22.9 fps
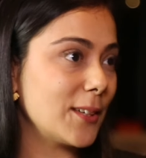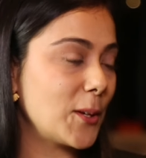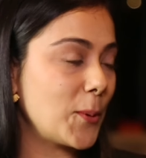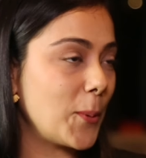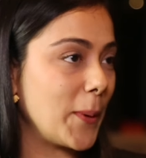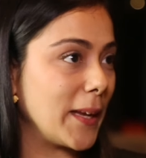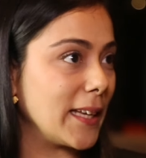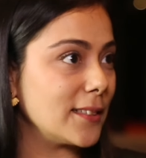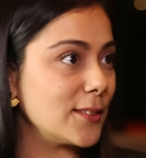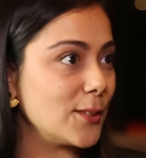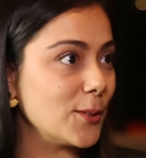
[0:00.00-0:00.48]

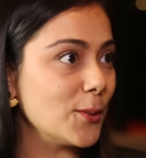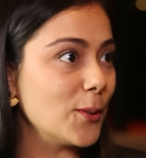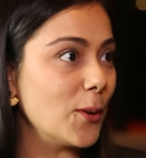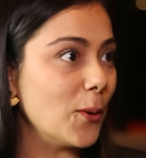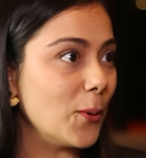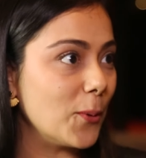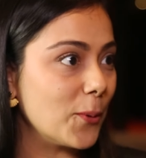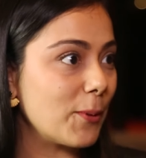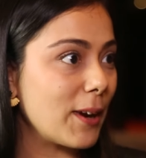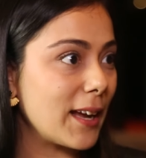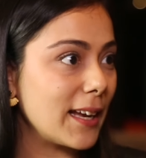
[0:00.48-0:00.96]
quick to
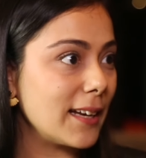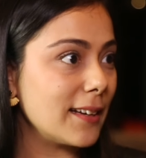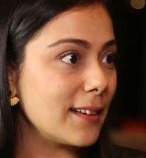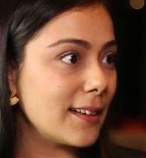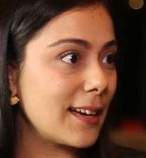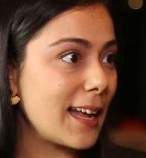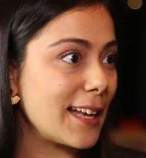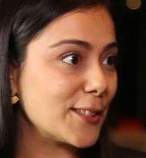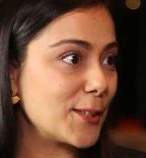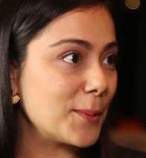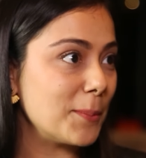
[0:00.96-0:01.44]
go, right?
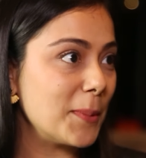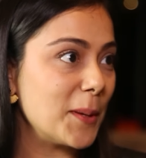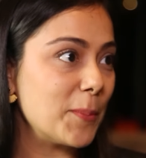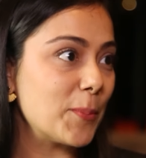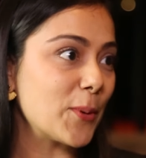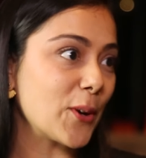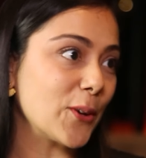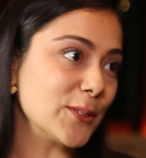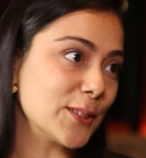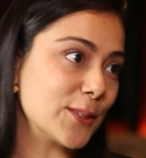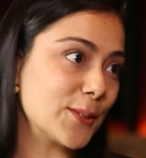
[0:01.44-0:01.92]
It has to be
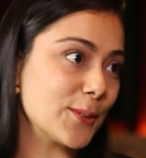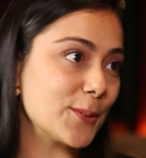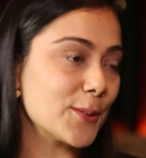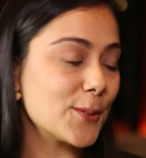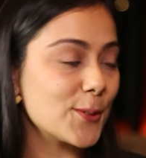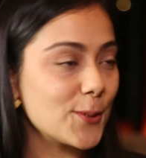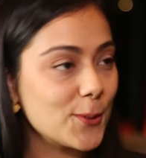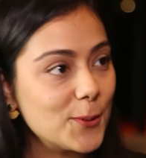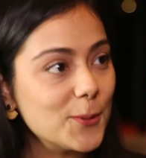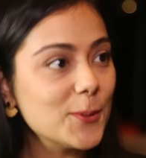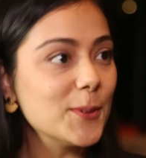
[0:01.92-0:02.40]
pronto.
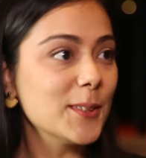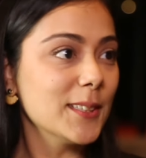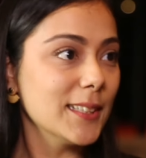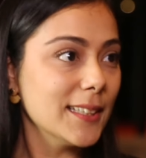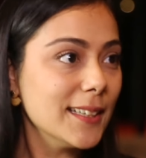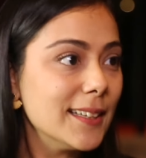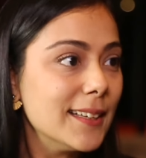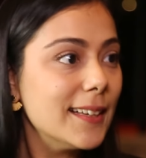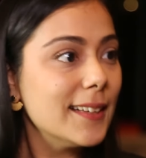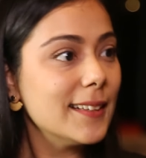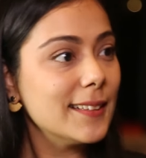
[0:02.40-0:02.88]
So
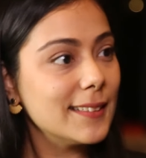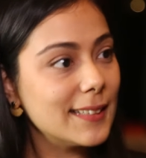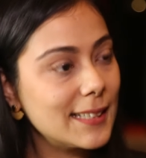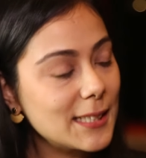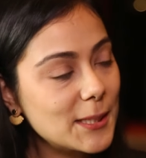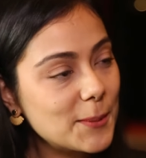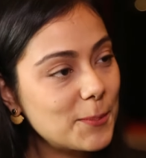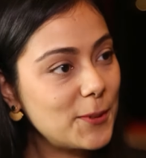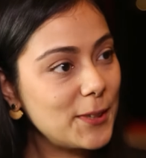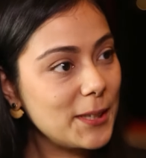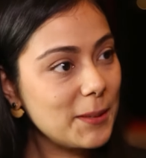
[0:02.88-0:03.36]

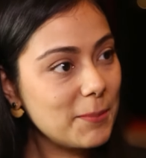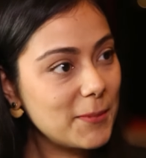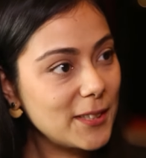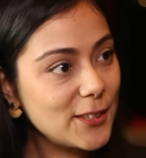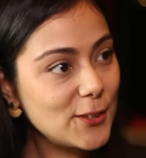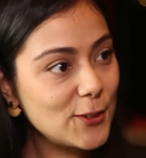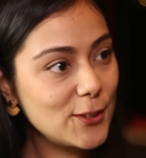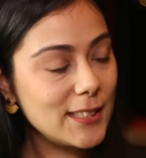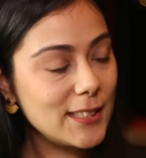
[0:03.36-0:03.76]
that's pretty much